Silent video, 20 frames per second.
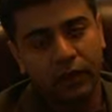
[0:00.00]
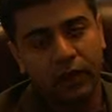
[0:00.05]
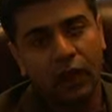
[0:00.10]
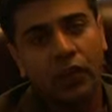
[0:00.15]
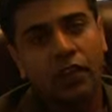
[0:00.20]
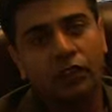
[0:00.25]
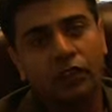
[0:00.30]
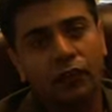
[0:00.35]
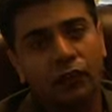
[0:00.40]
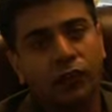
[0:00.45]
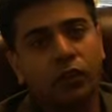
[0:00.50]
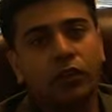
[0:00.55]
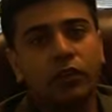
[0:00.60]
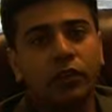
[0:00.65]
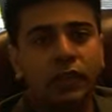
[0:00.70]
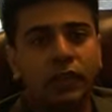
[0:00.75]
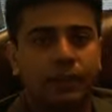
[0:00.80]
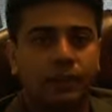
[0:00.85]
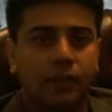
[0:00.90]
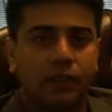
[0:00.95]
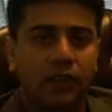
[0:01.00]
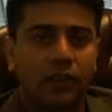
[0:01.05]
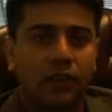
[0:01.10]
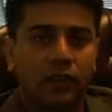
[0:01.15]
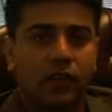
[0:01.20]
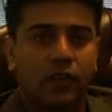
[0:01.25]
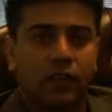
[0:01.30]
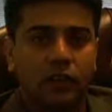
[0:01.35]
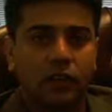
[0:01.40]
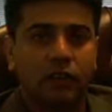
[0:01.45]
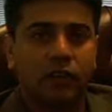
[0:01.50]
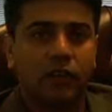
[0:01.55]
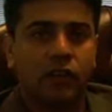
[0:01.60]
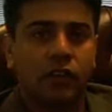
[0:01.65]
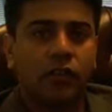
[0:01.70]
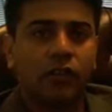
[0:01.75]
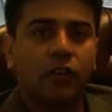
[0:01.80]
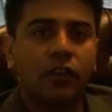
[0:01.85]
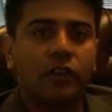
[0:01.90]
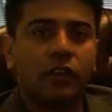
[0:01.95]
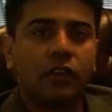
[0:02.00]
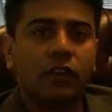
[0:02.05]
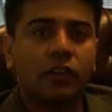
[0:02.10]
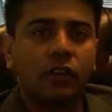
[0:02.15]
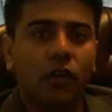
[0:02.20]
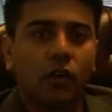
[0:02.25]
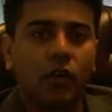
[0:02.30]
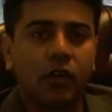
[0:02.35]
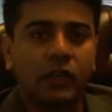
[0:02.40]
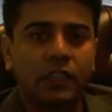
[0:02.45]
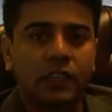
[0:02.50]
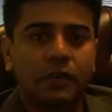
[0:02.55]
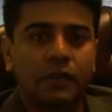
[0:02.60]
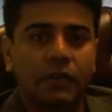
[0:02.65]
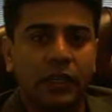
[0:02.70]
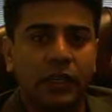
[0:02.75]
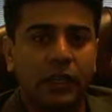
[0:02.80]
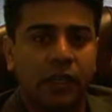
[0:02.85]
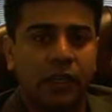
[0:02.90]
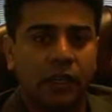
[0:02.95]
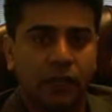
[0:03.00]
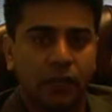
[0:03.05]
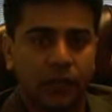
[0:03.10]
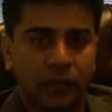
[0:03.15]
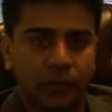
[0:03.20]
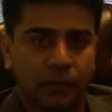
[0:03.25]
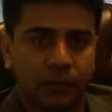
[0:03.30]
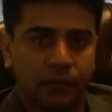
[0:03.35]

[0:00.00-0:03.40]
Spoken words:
So a few tips at the interview. First of all, speak clearly.